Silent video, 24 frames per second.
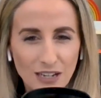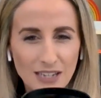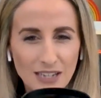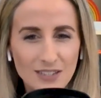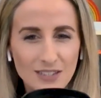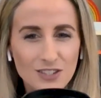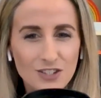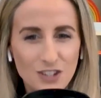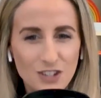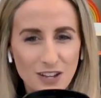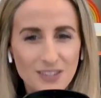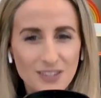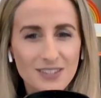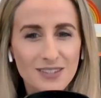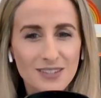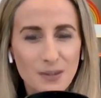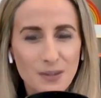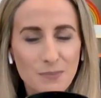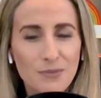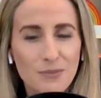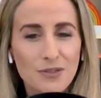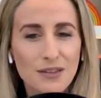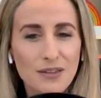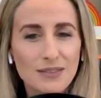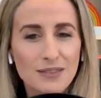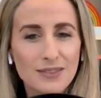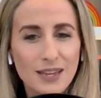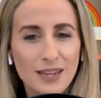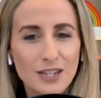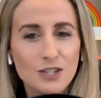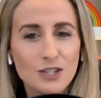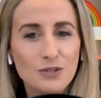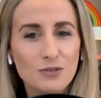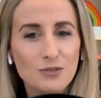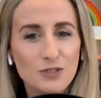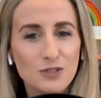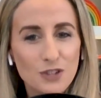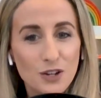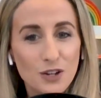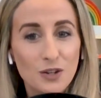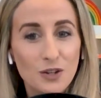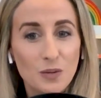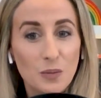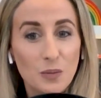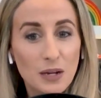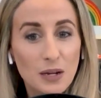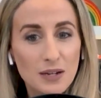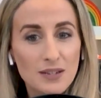It's just something that you
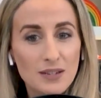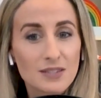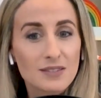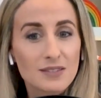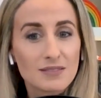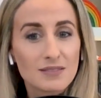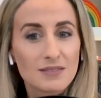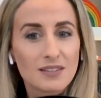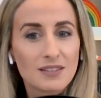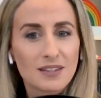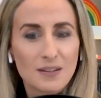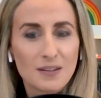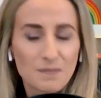do because